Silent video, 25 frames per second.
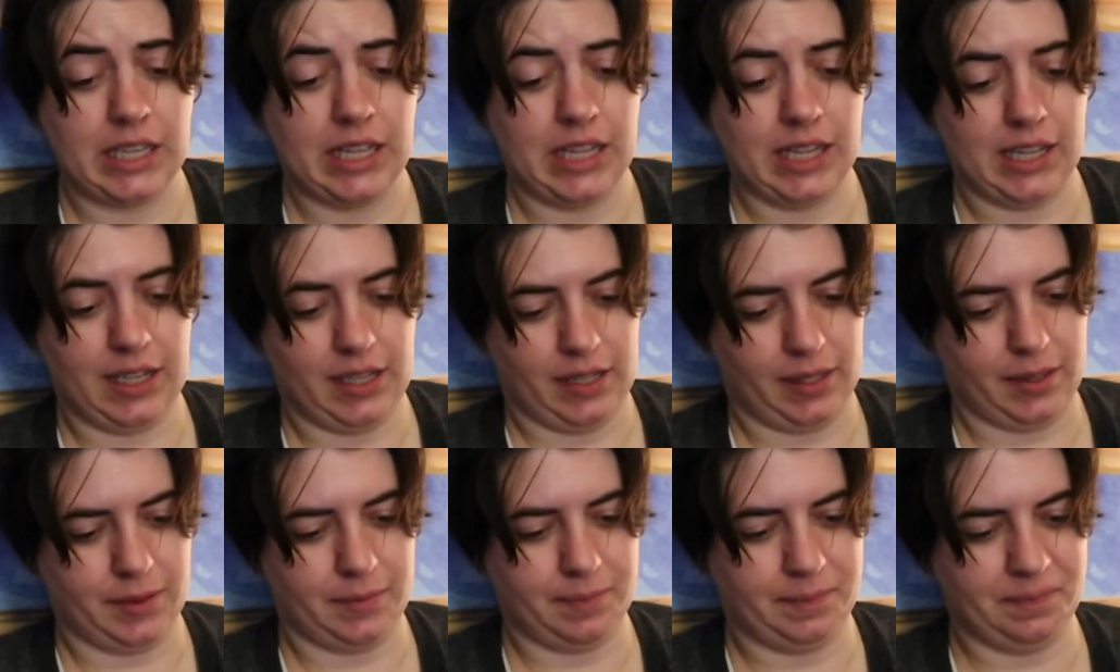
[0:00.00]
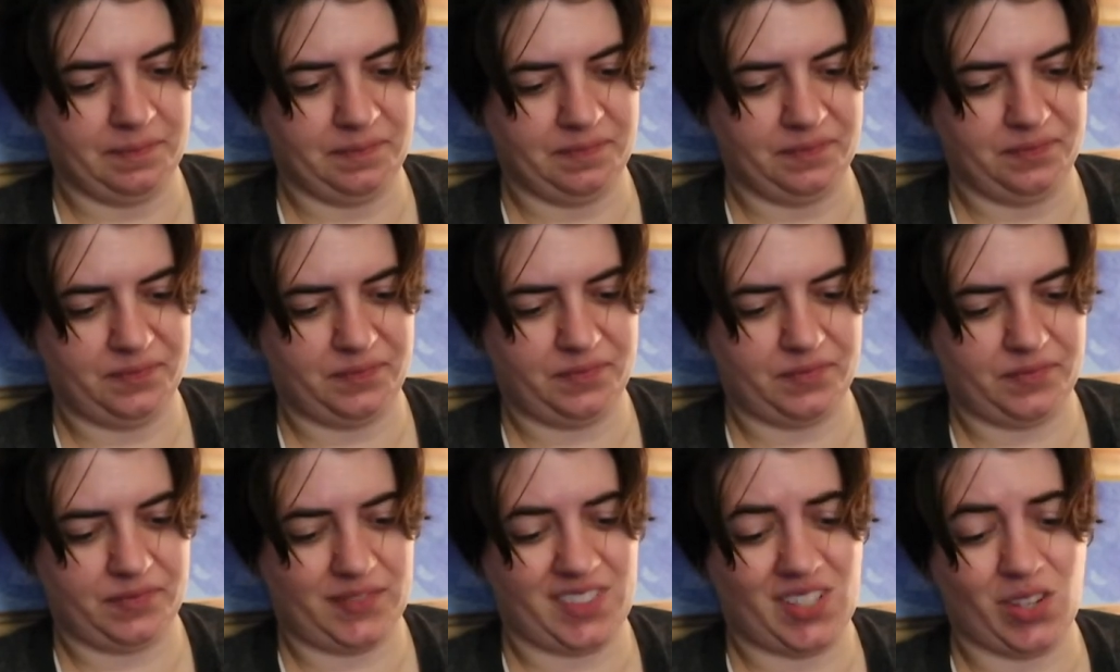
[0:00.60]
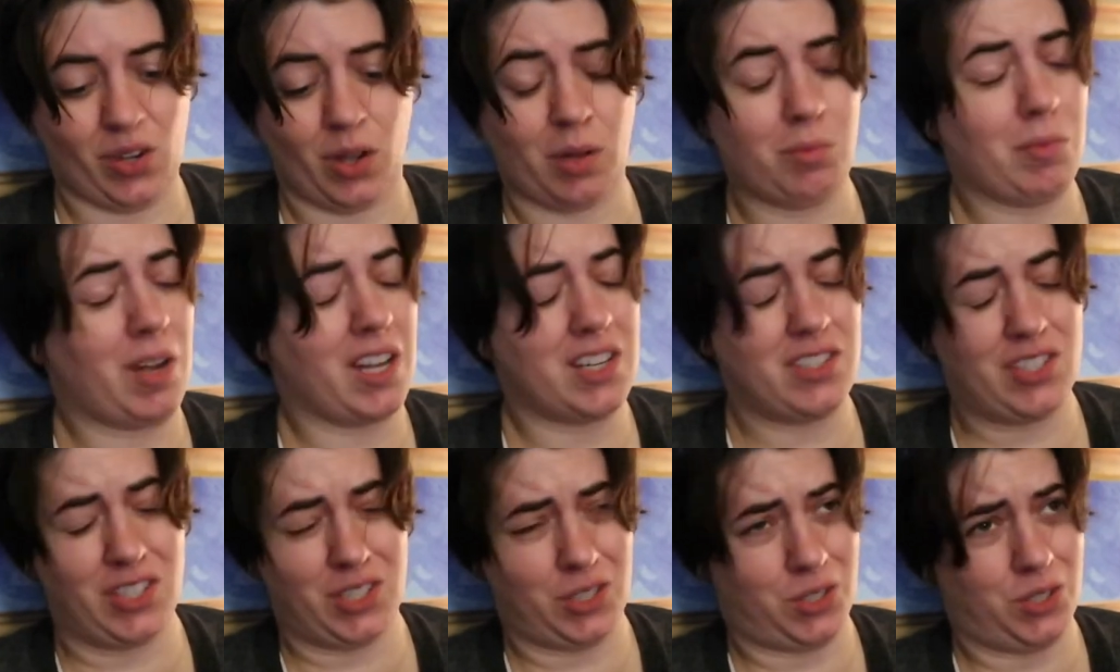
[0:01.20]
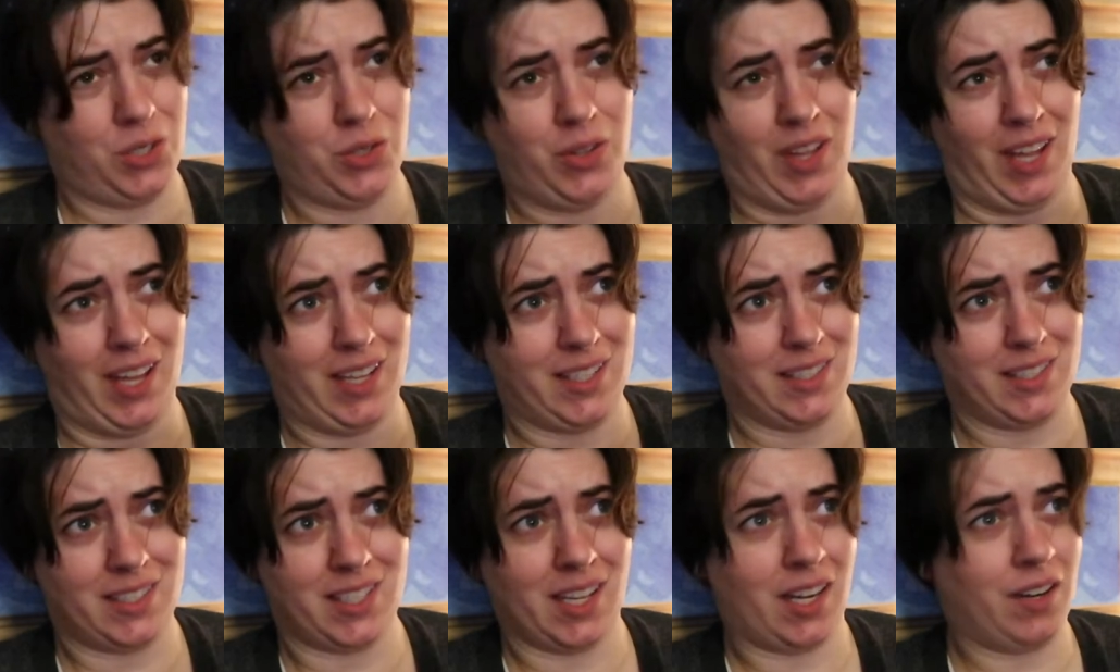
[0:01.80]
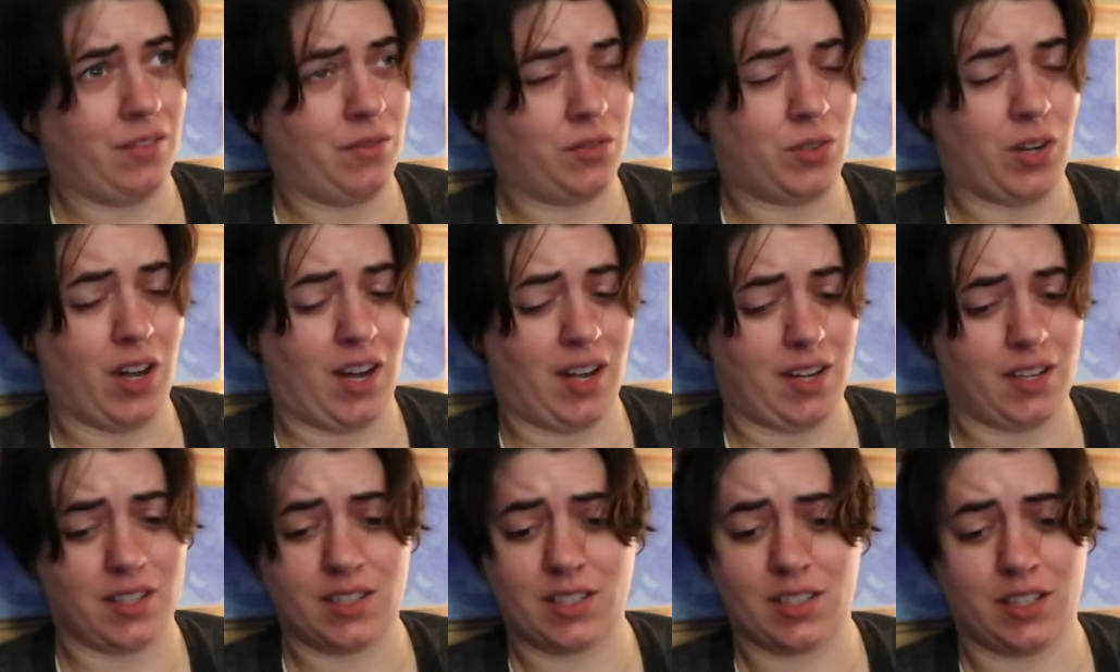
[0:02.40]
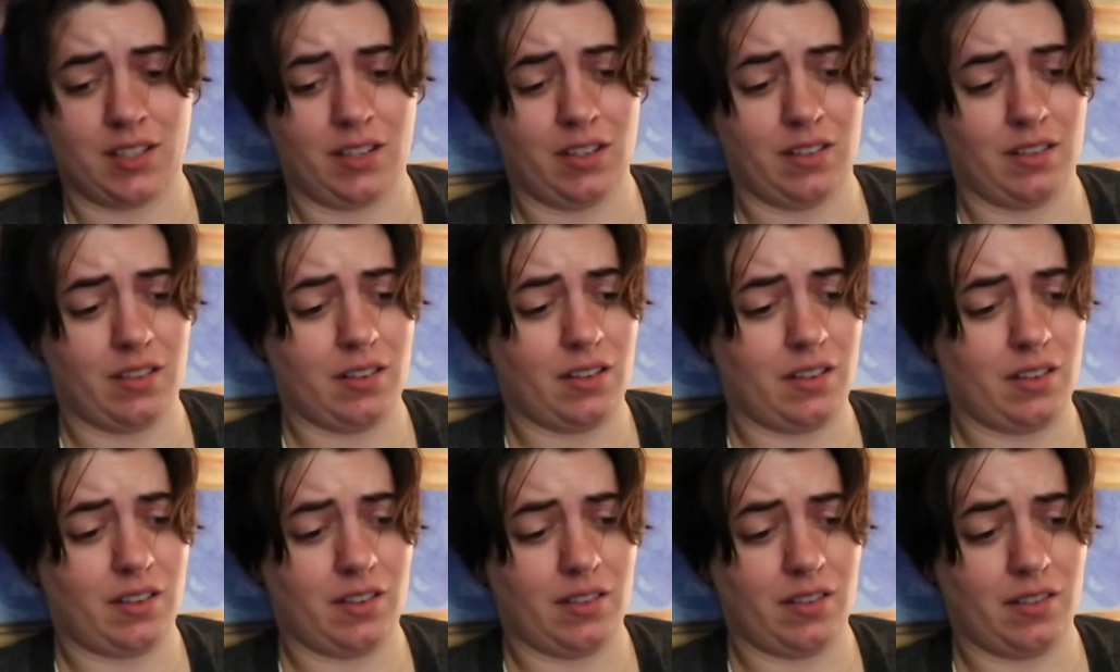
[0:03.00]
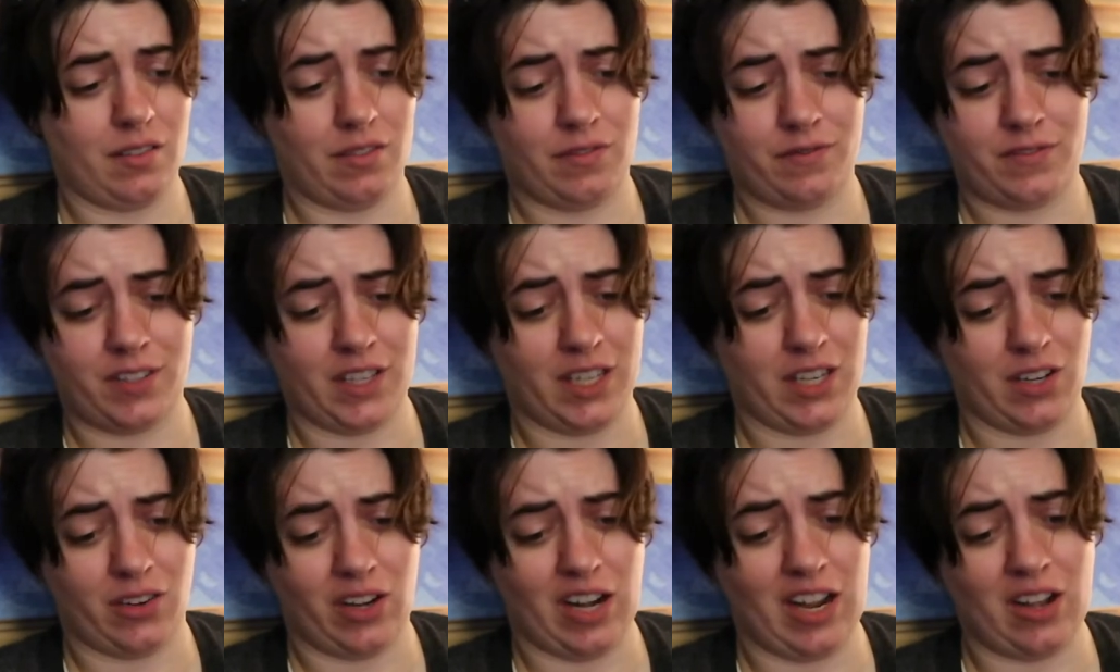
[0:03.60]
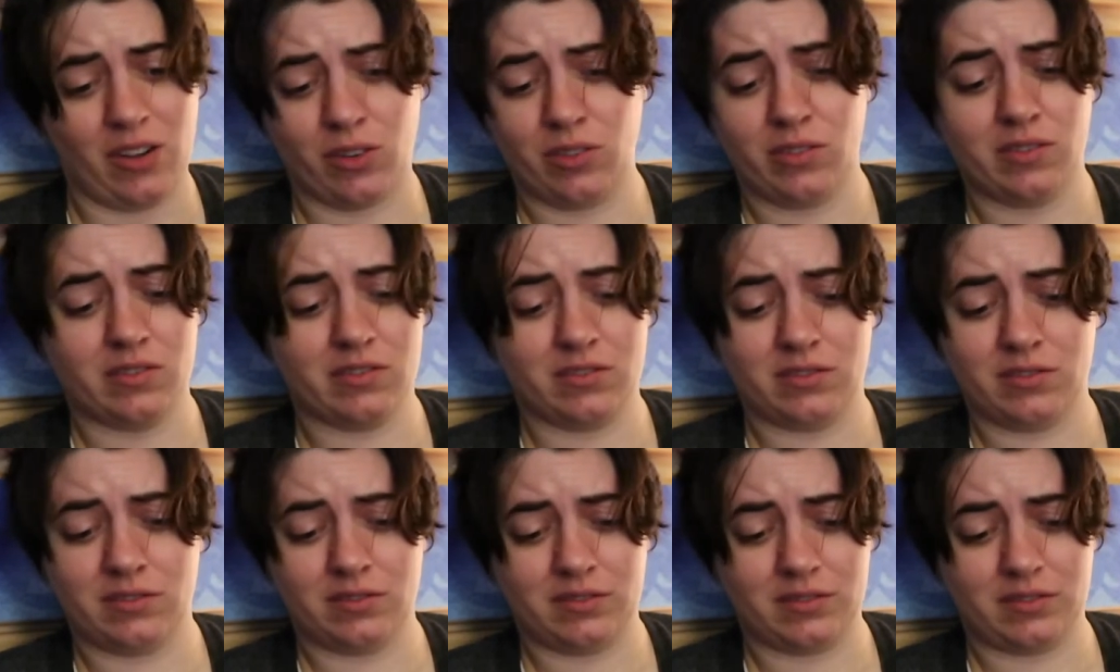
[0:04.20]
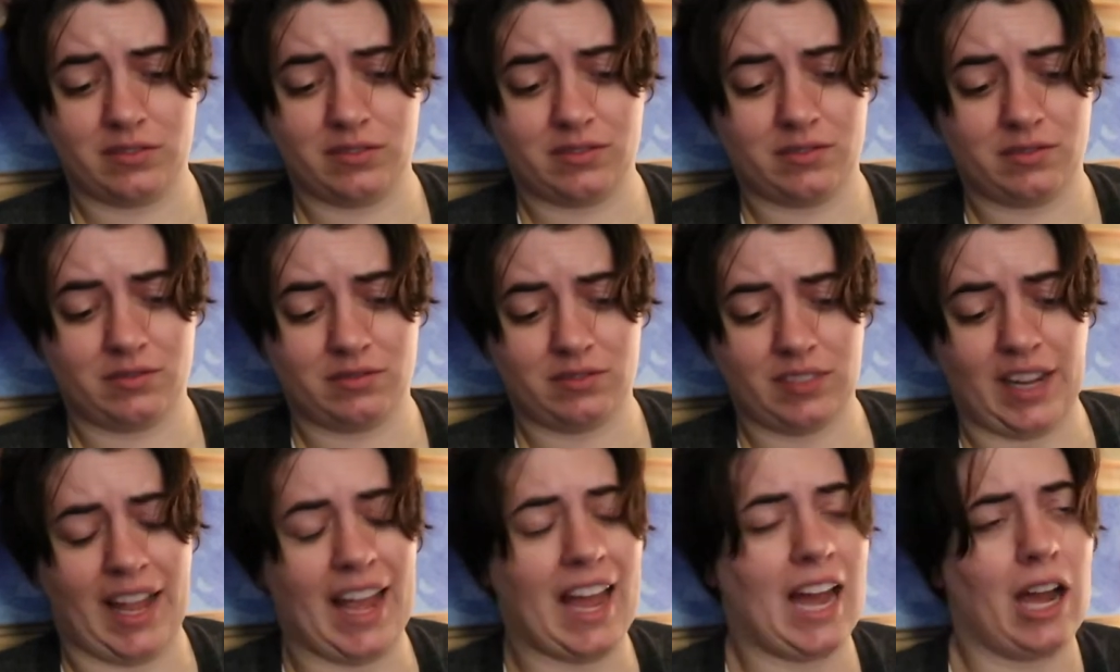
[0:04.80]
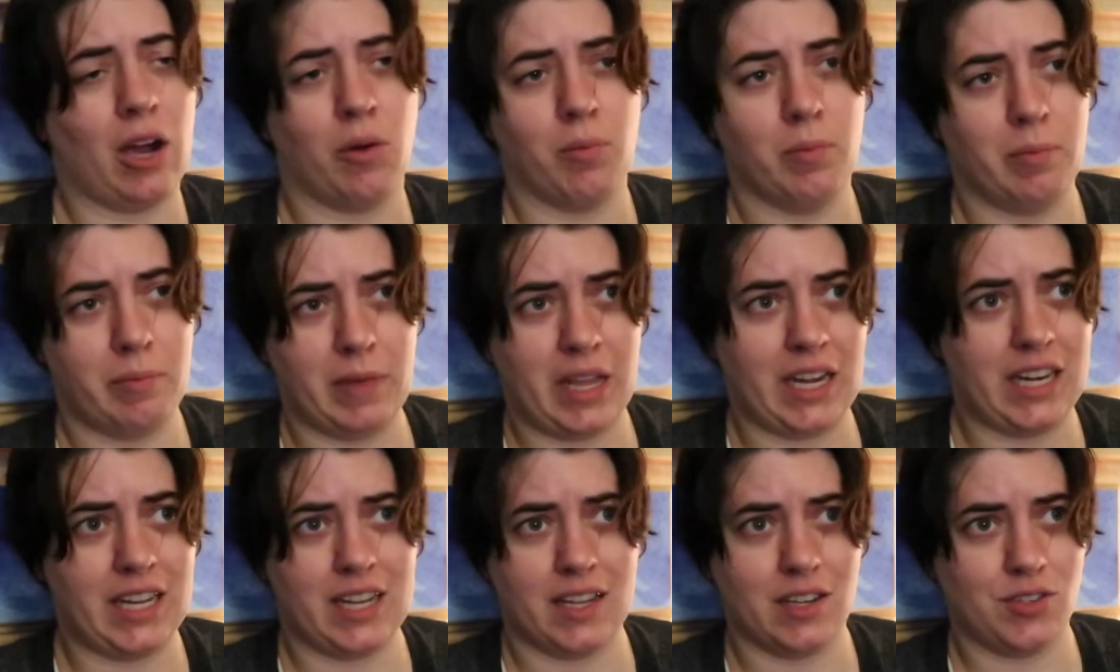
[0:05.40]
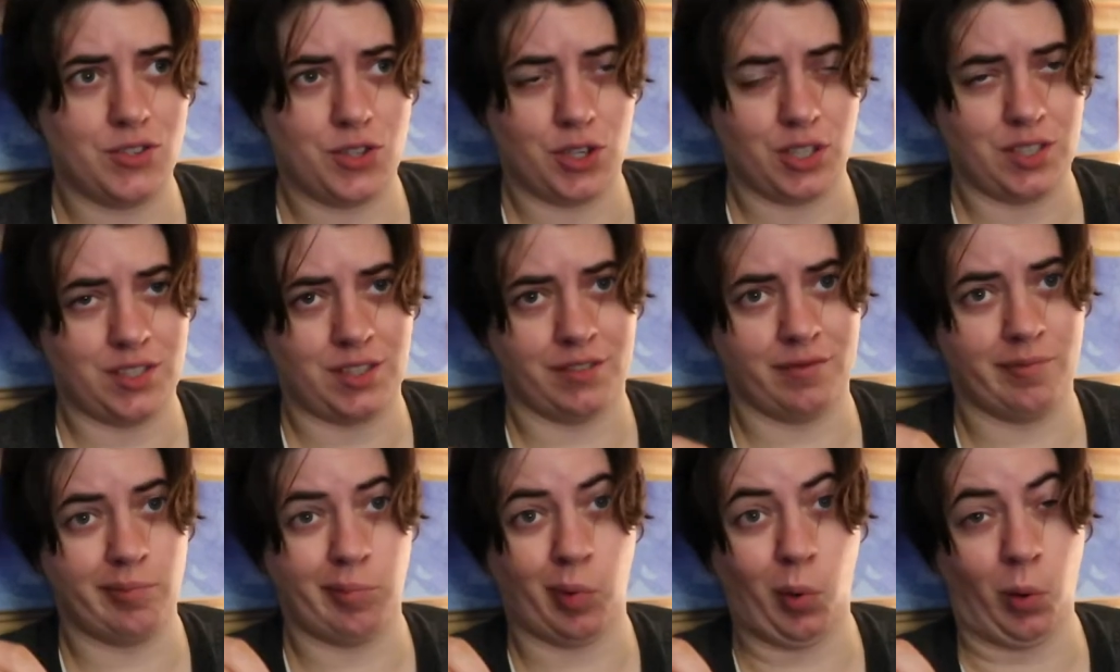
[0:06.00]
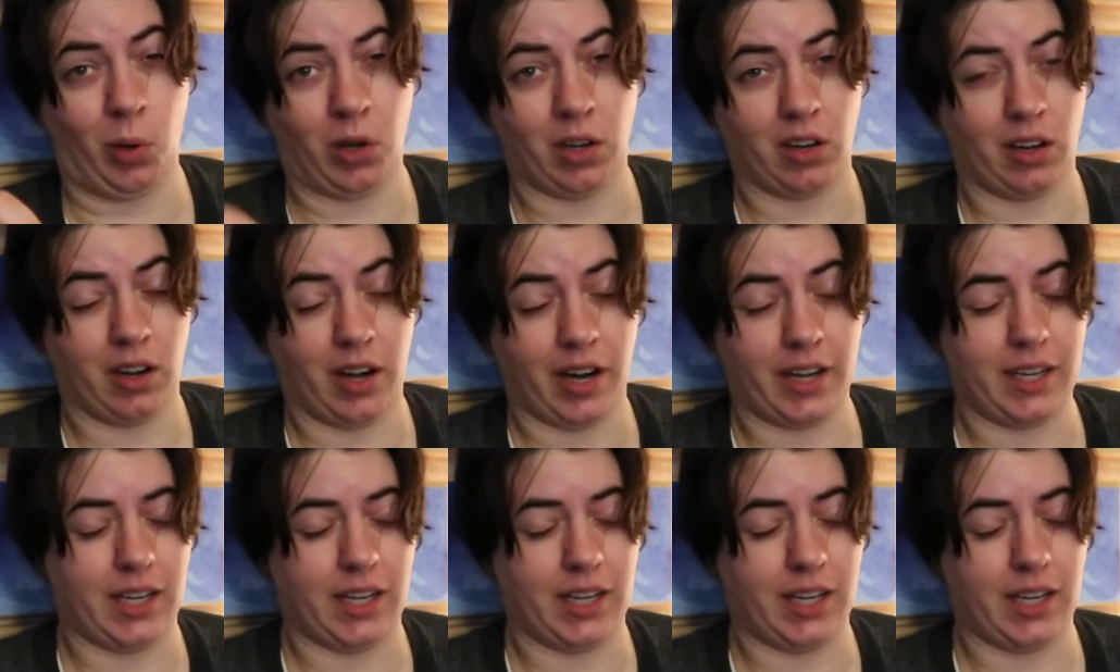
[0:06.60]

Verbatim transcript: Um, so I might just do that instead of trying to figure out how many inches of border I